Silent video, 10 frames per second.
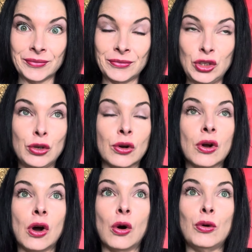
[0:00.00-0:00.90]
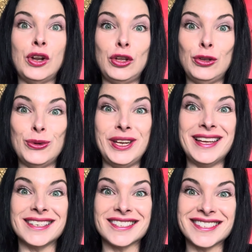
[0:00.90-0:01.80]
your own
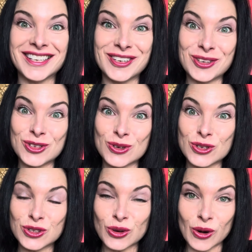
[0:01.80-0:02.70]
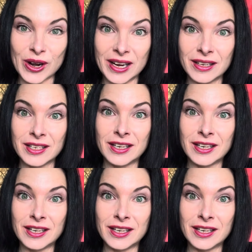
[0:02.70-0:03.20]
unique signature story